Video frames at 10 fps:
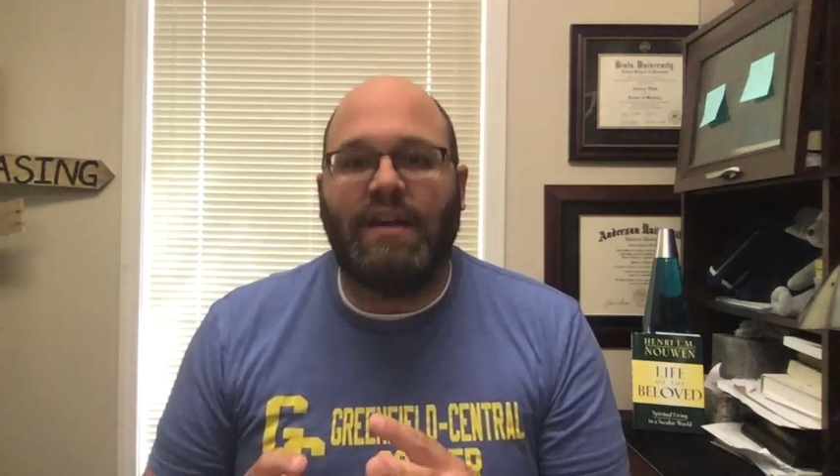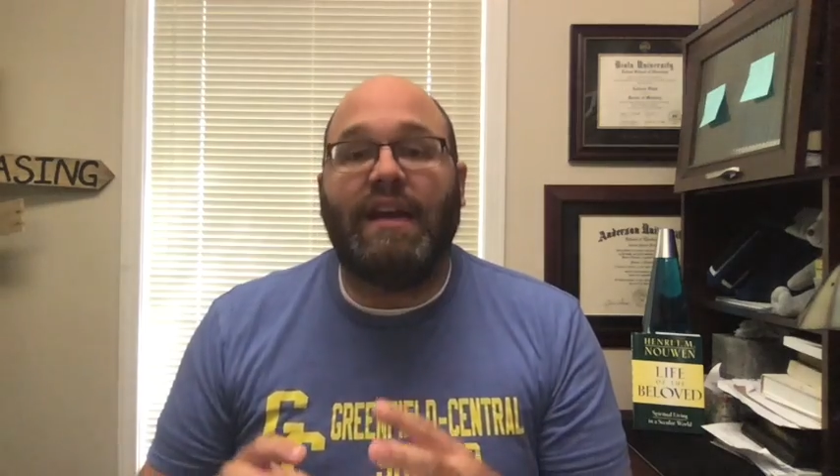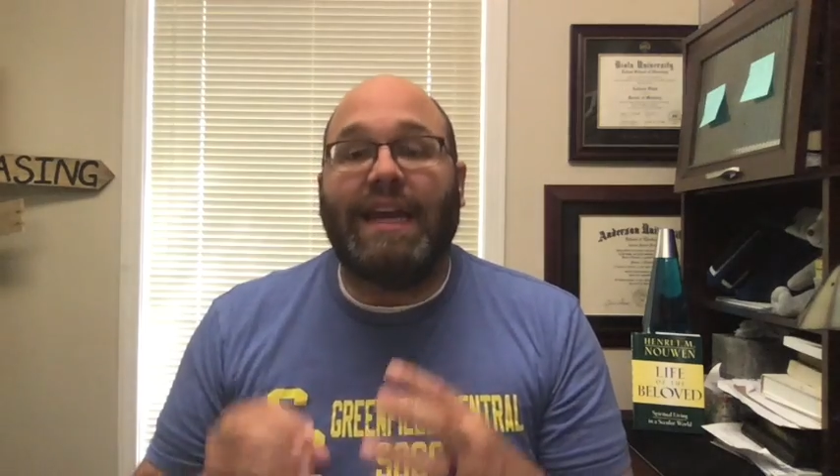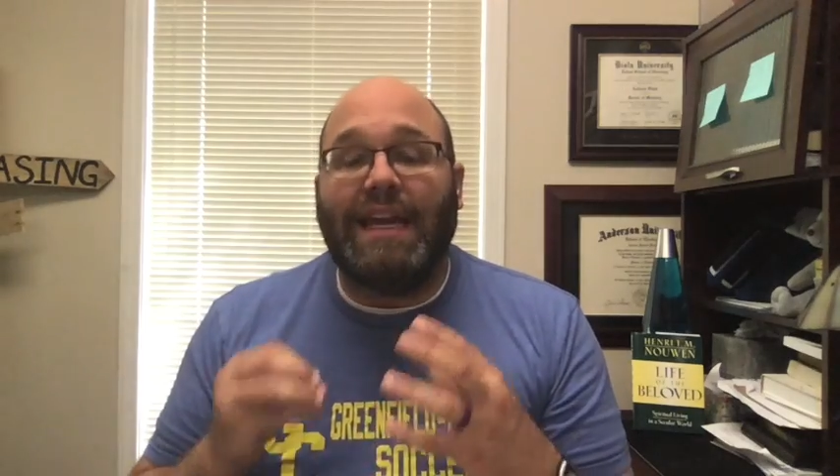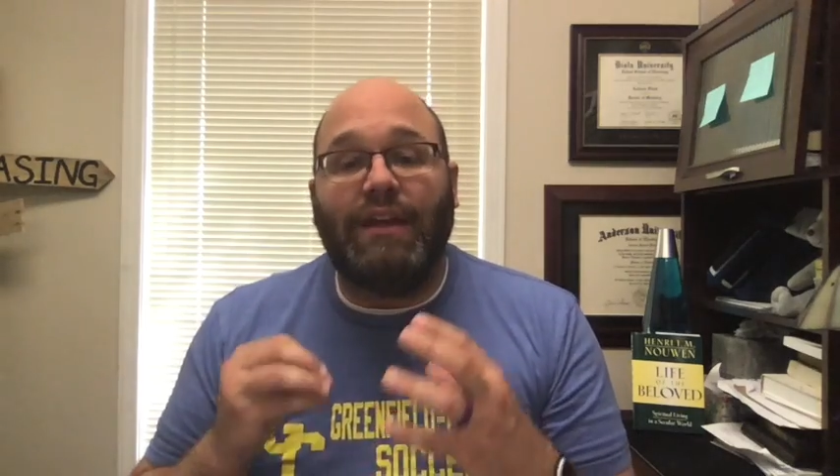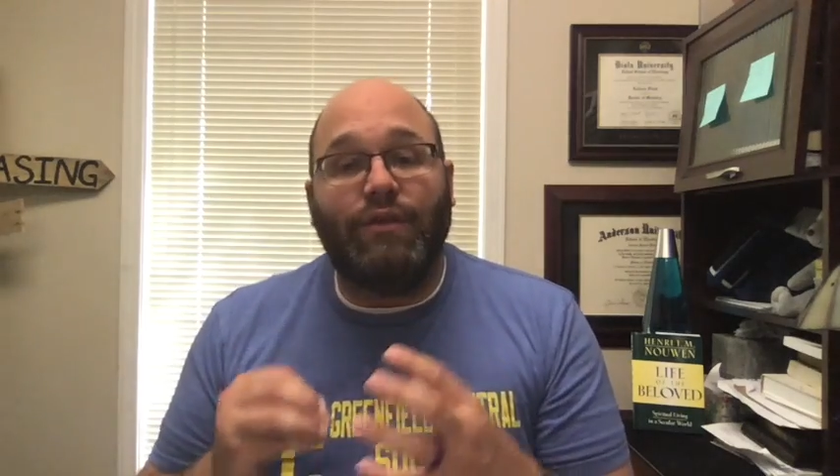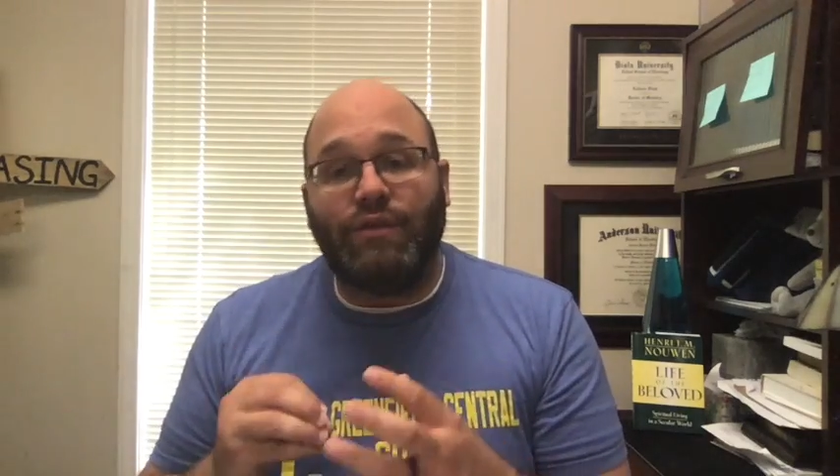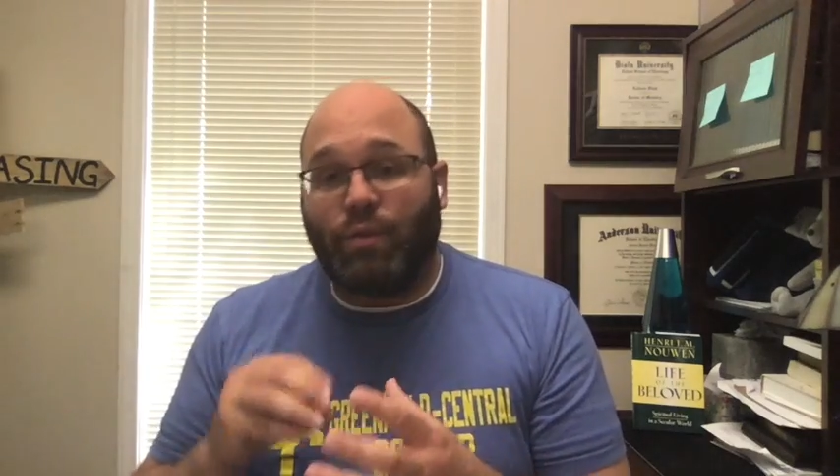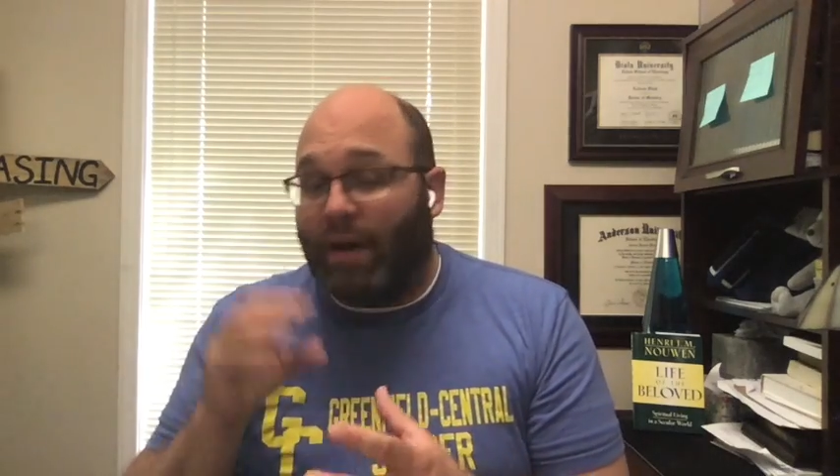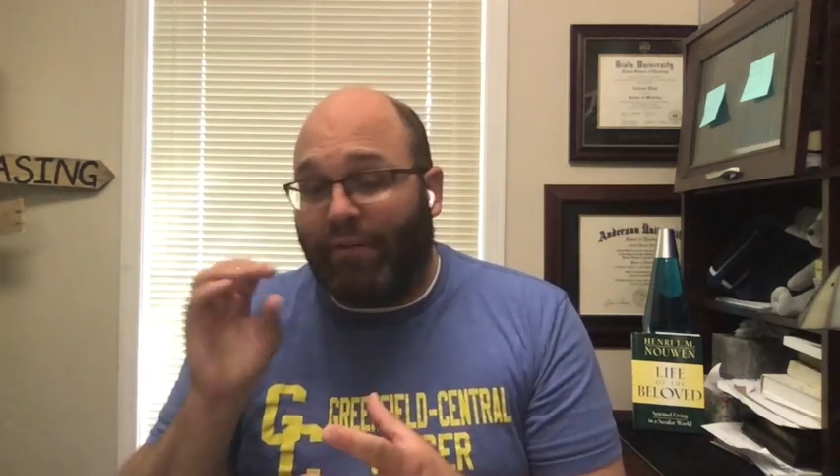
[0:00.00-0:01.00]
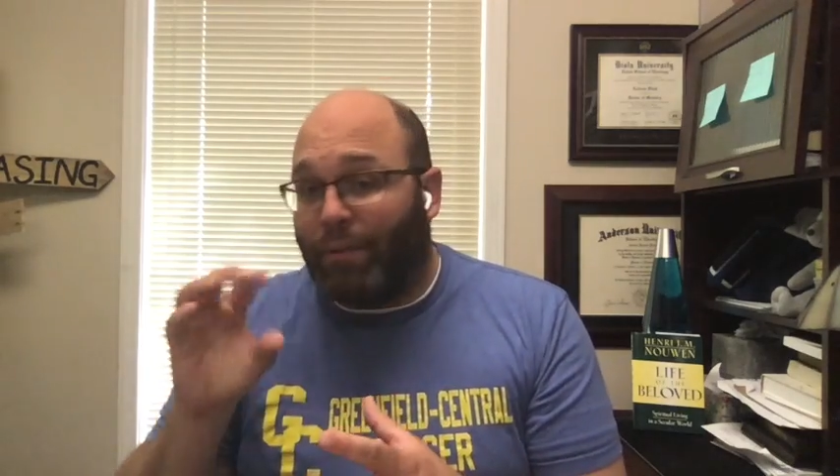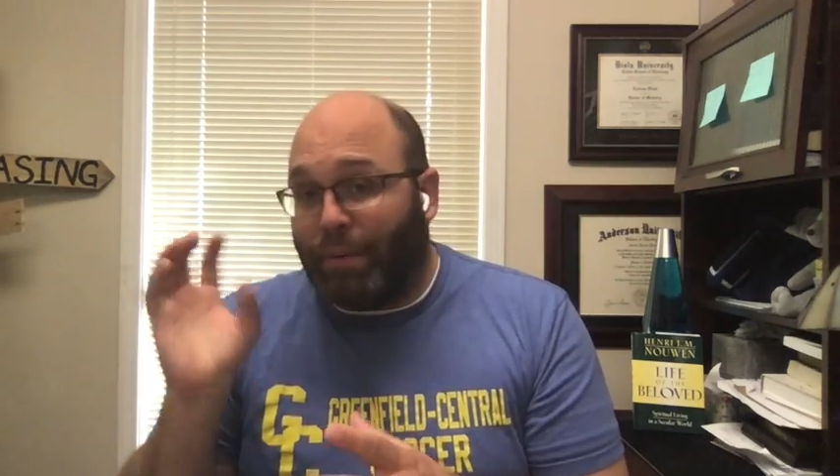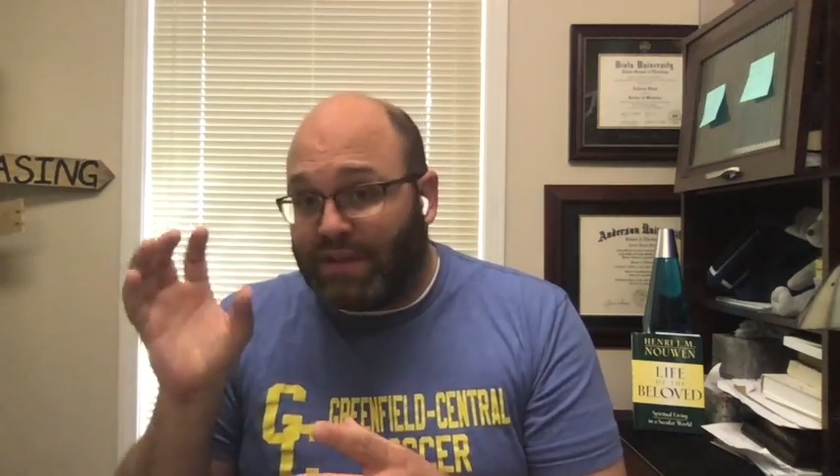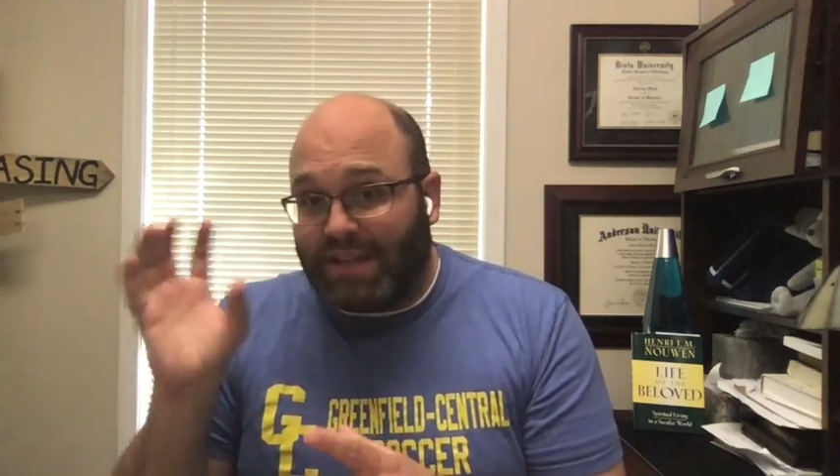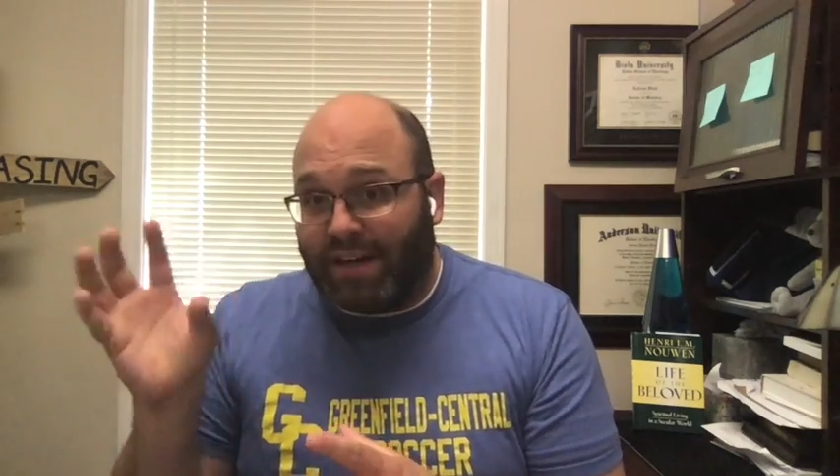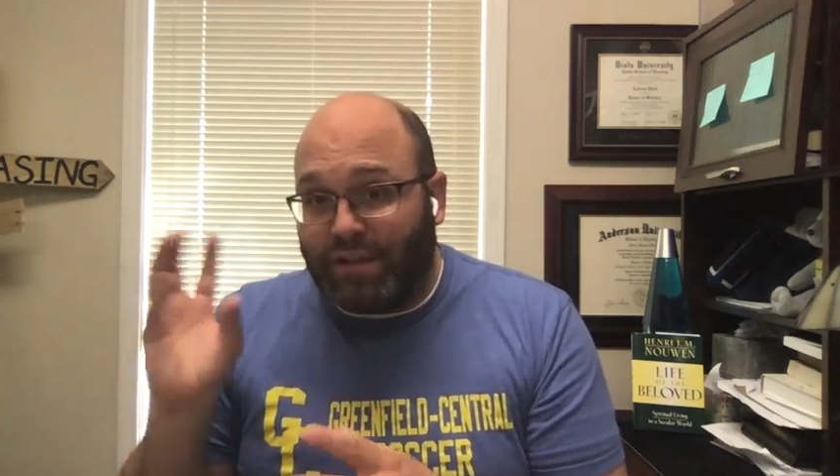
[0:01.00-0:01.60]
he used whatever percentage